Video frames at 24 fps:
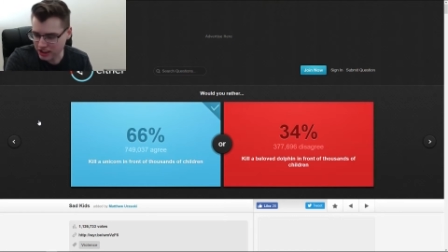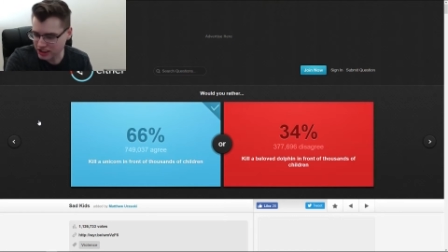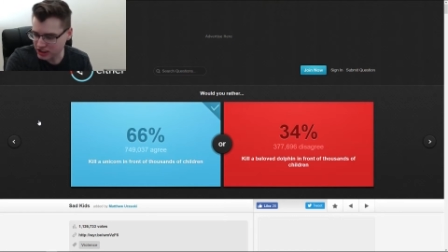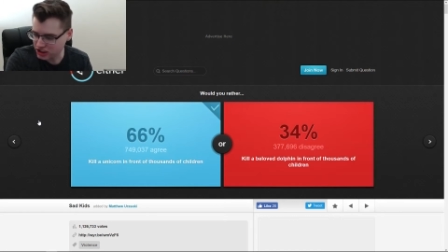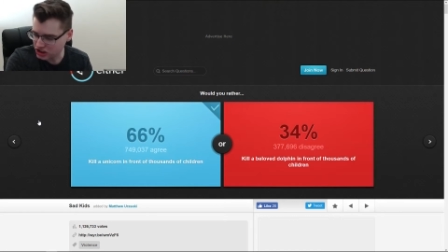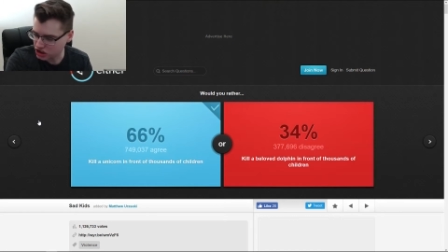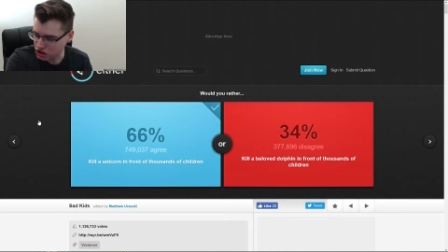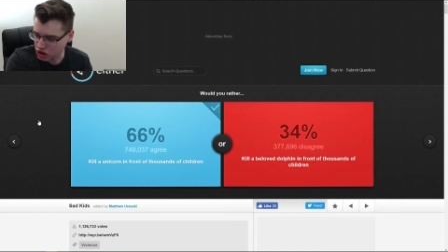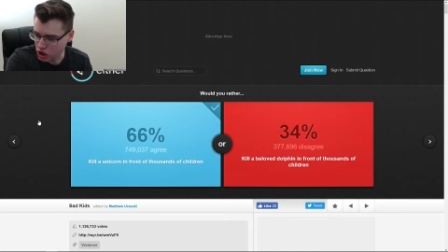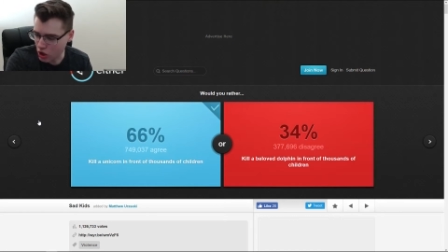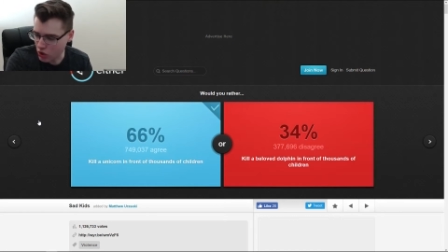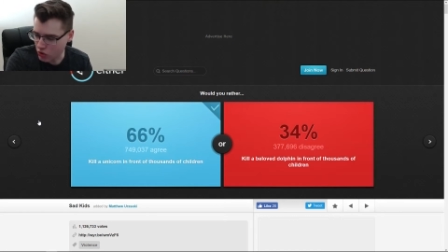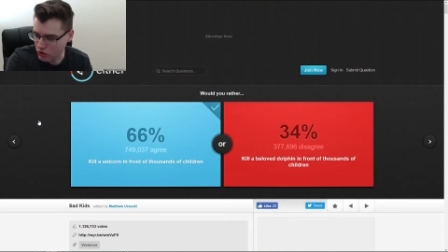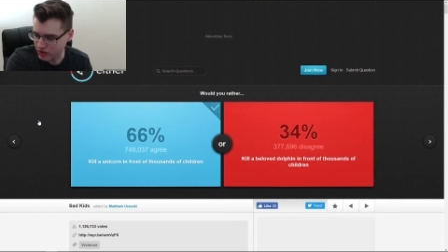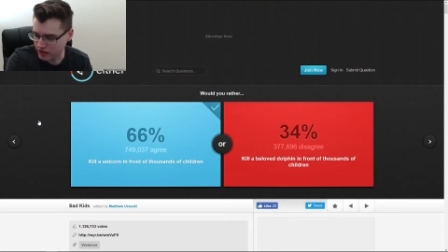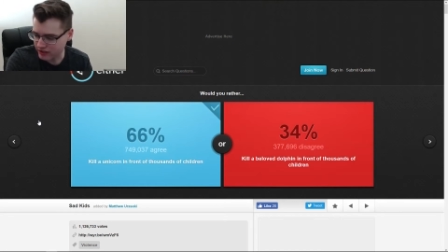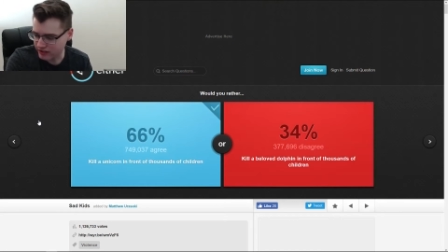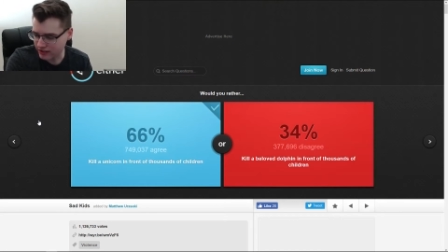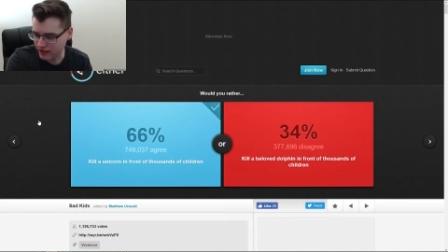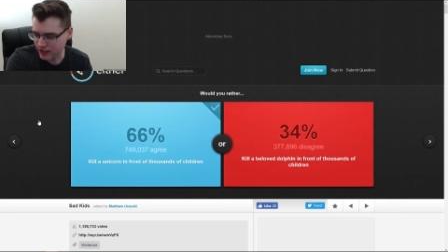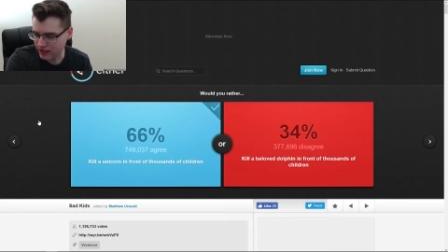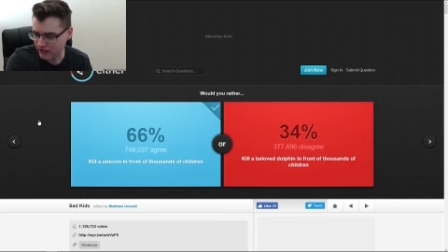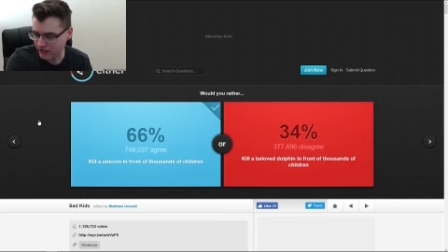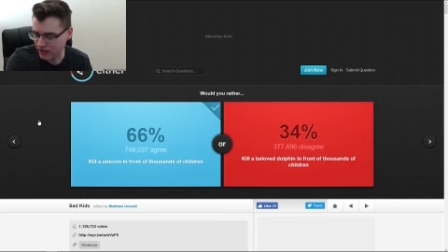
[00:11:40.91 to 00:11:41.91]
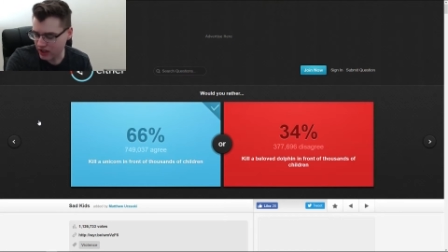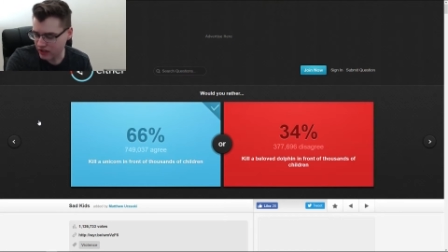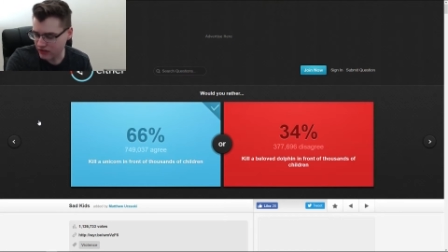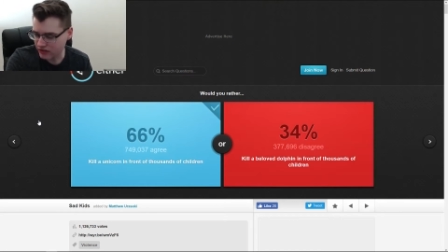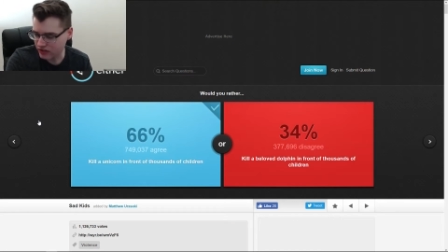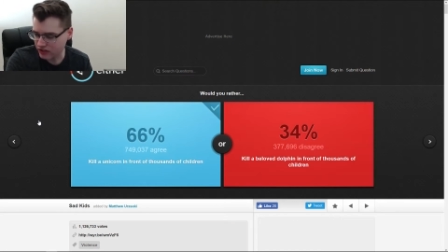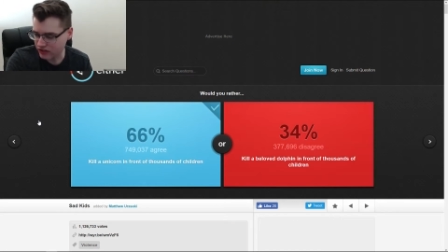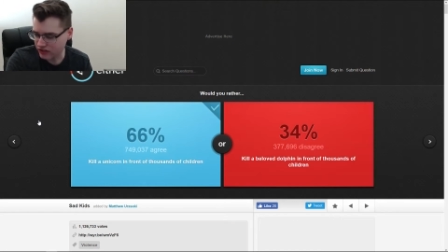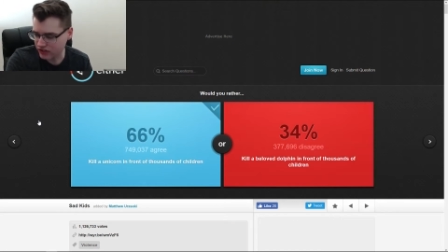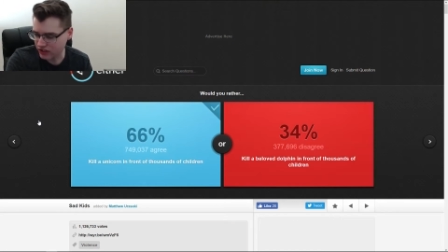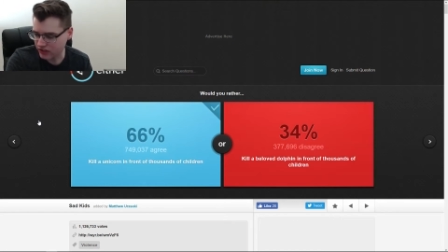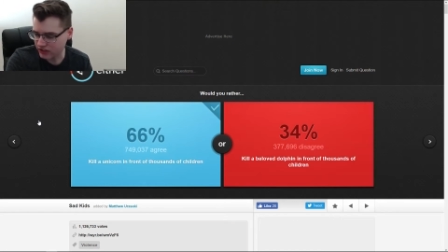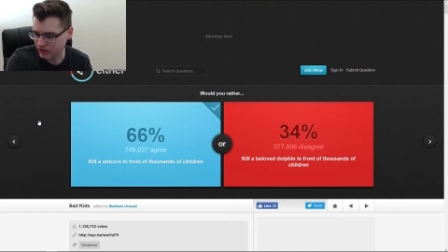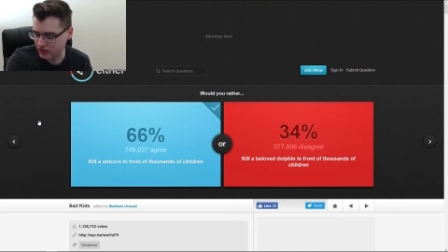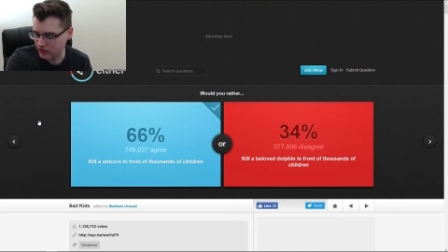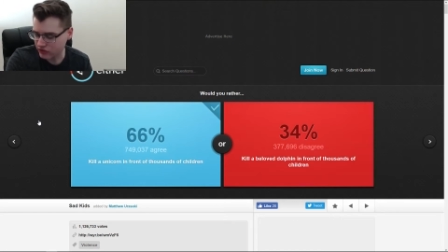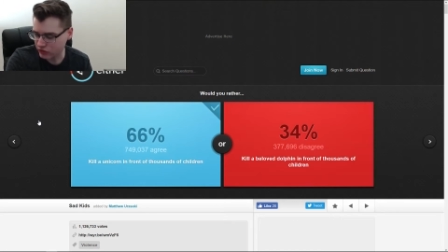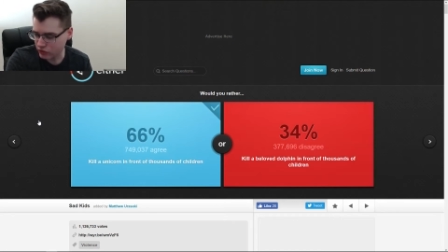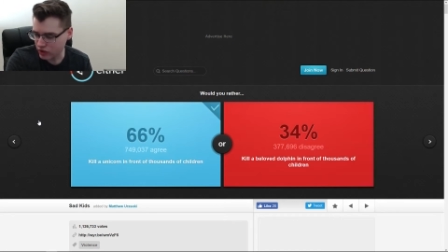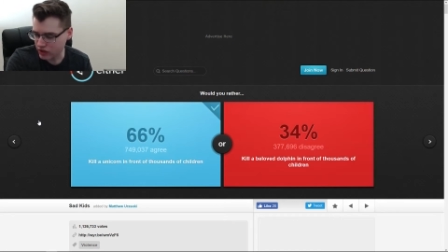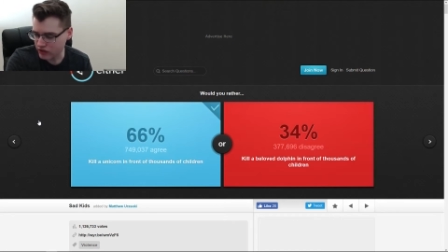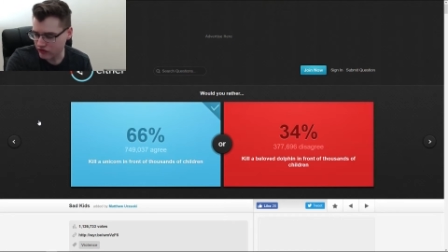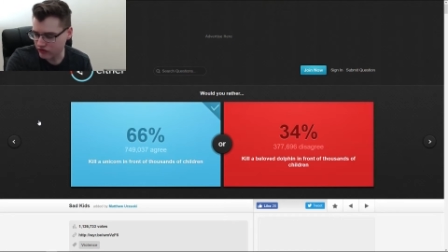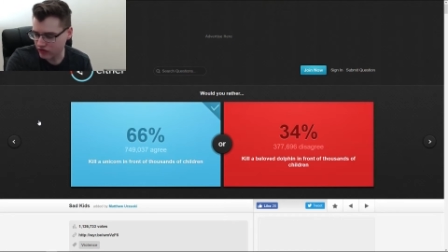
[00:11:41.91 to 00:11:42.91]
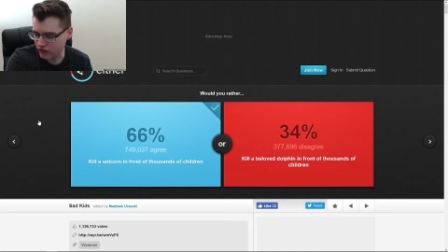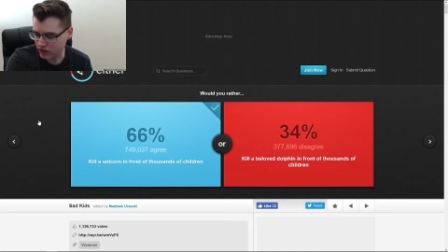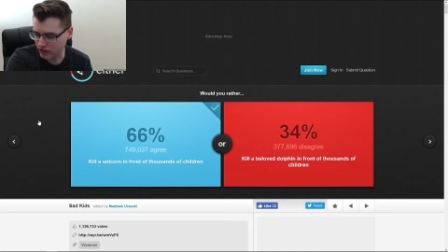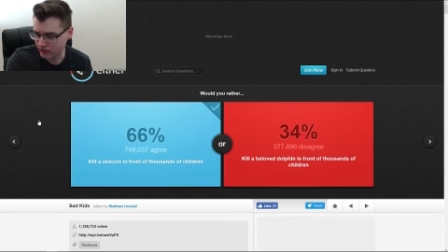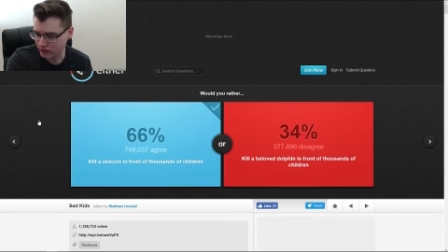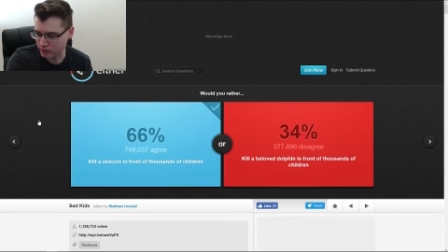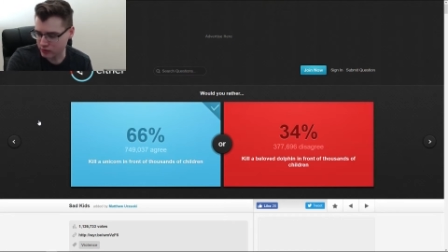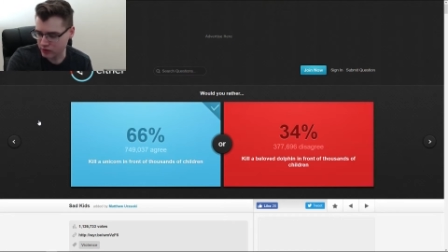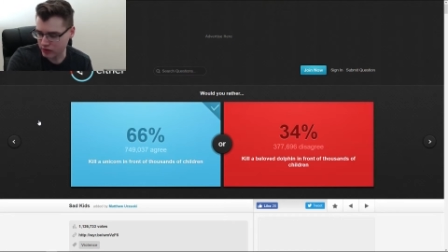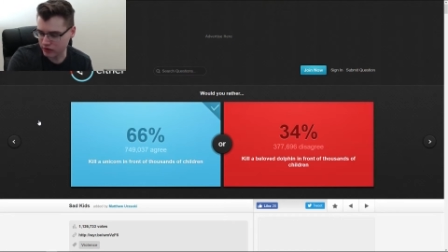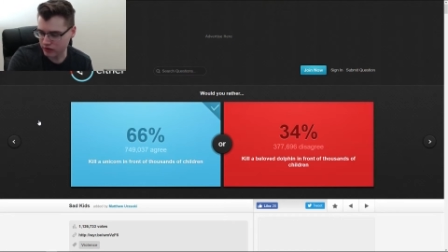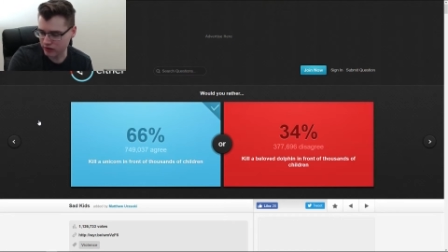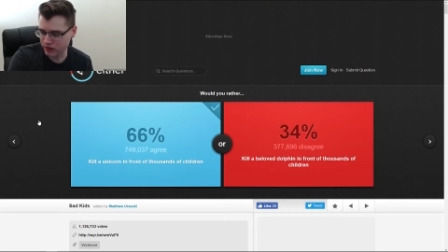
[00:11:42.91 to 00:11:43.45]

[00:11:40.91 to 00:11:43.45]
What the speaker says: choke its life out of existence right in front of them all.